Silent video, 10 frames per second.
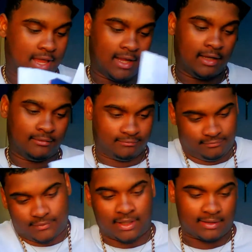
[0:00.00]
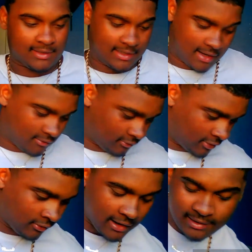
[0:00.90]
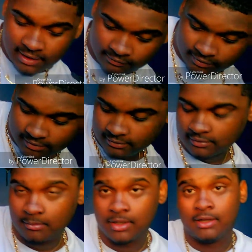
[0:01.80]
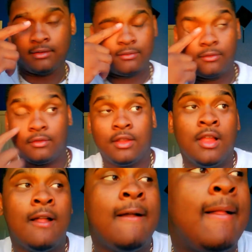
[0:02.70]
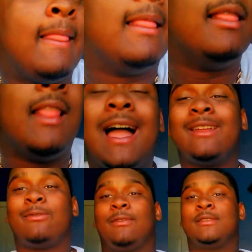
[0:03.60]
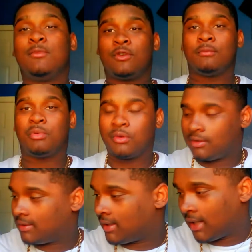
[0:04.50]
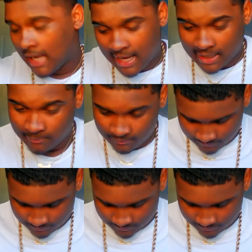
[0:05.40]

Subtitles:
And like I said, I don't regret none of it. I mean, life is more important than a game,